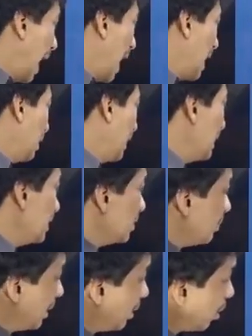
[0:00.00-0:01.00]
And is
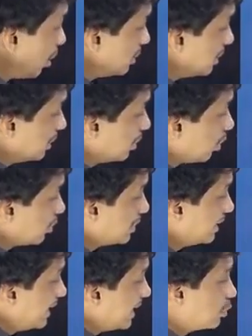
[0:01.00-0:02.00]
it because it
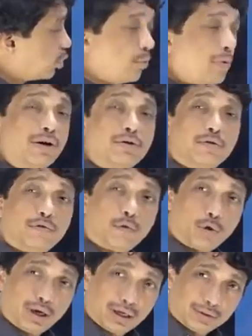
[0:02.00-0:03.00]
causes less coma in
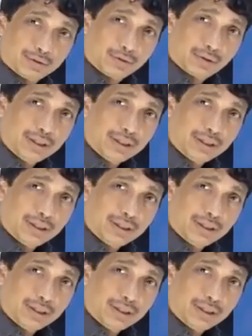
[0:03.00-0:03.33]
trefoil?